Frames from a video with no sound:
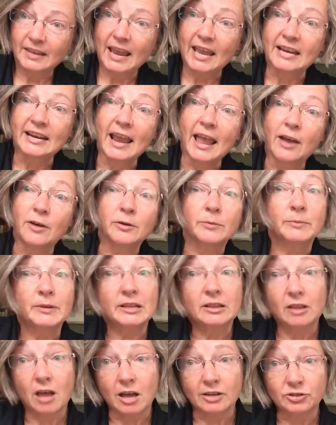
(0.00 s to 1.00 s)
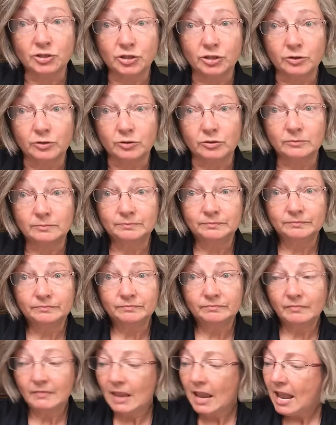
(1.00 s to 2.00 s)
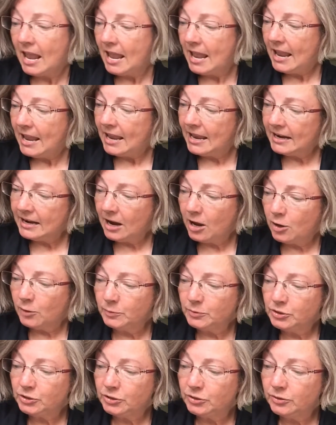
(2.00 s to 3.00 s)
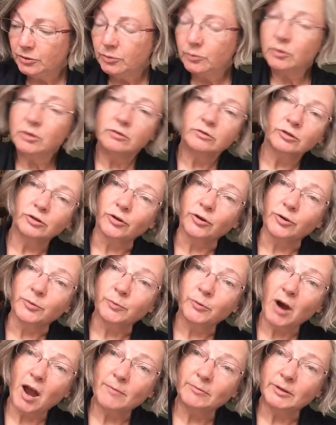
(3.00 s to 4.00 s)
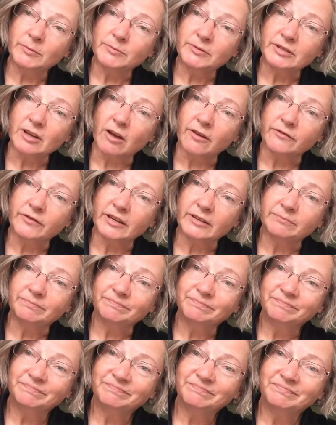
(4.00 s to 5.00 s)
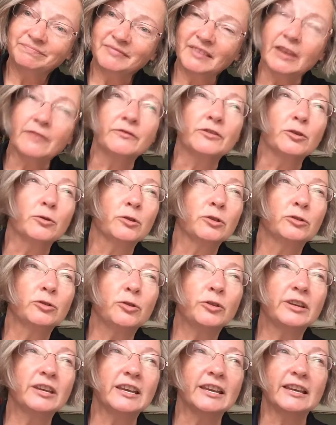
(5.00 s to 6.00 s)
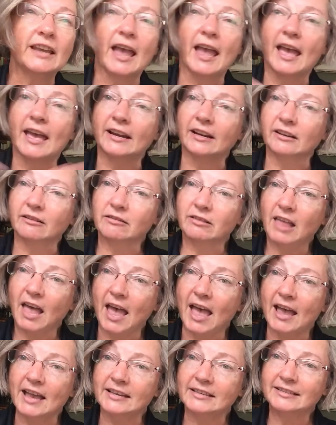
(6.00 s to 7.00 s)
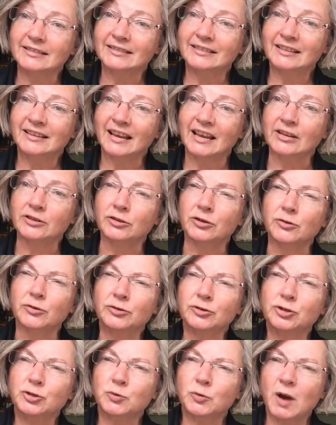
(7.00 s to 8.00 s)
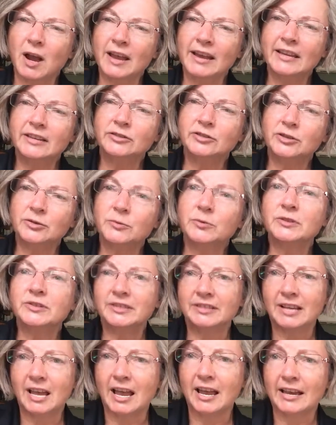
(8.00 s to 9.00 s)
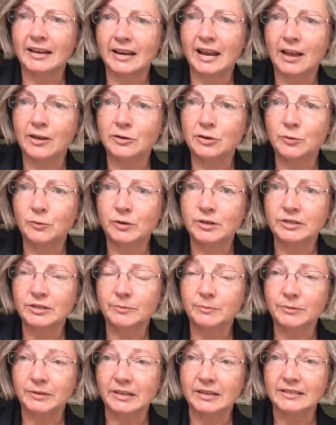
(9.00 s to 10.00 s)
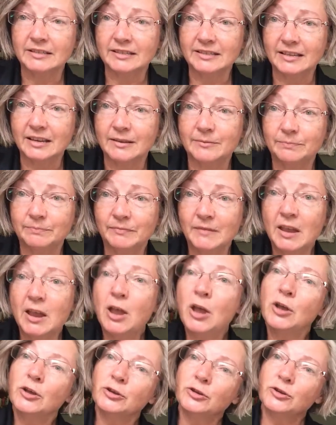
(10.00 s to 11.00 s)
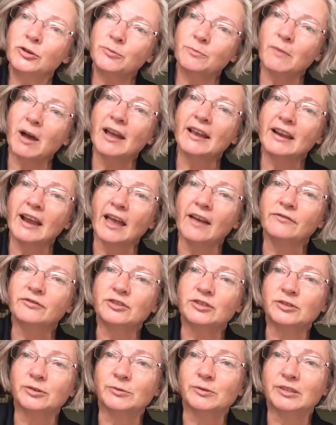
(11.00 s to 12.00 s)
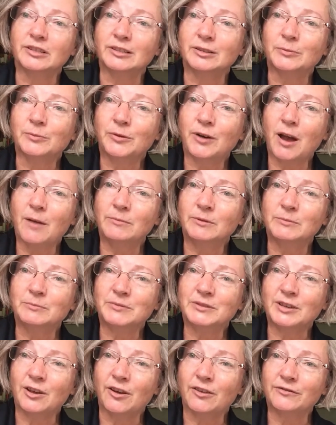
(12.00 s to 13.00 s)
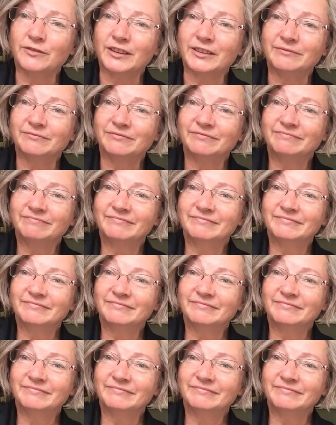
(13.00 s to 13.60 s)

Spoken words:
and how to be logical. It helps you learn problem solving. If you're looking at a class and you're trying to decide how you want to place them, you might have to do a little problem solving.